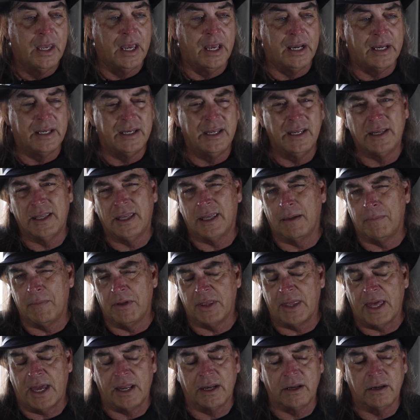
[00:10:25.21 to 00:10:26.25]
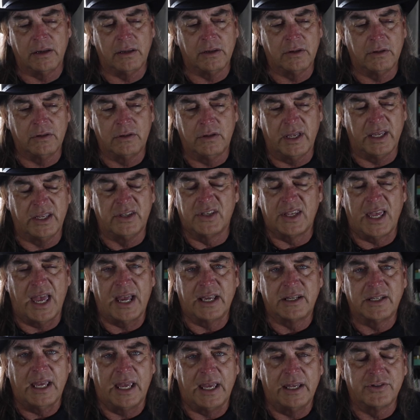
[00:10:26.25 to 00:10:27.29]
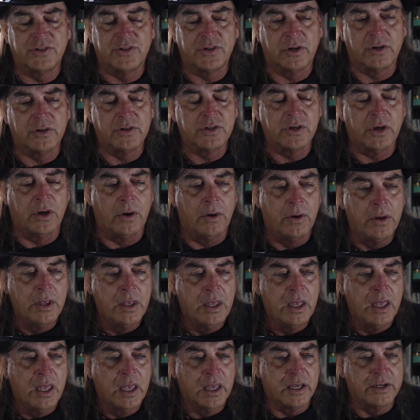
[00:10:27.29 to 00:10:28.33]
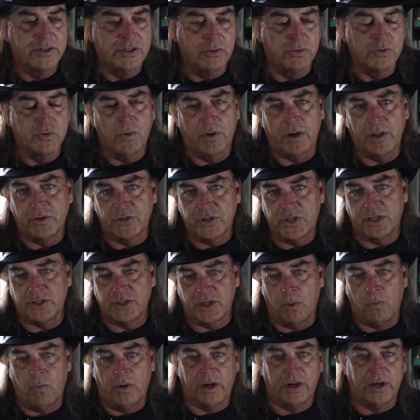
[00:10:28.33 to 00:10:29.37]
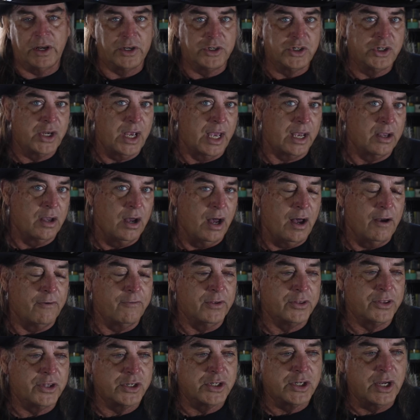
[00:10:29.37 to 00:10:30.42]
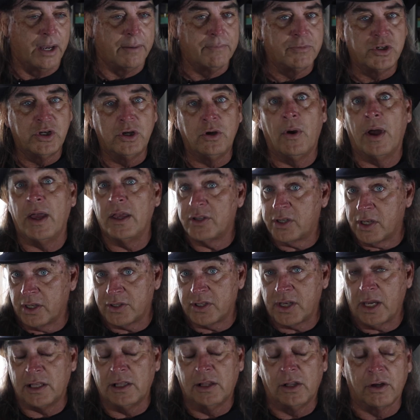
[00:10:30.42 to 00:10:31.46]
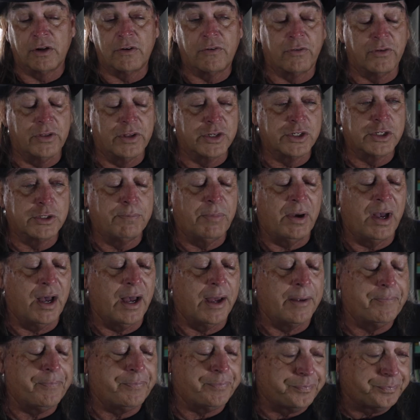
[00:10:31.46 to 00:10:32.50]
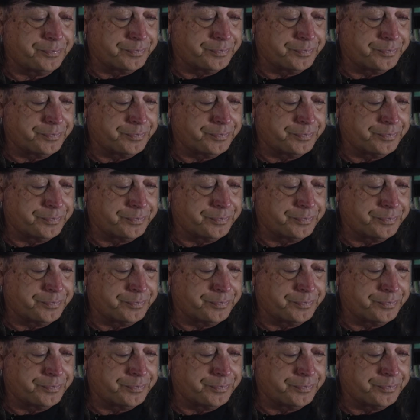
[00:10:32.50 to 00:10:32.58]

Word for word: And he didn't give me that exact answer. So, because it was one of those things I wanted to check off at the time too, since I'd looked for this spot.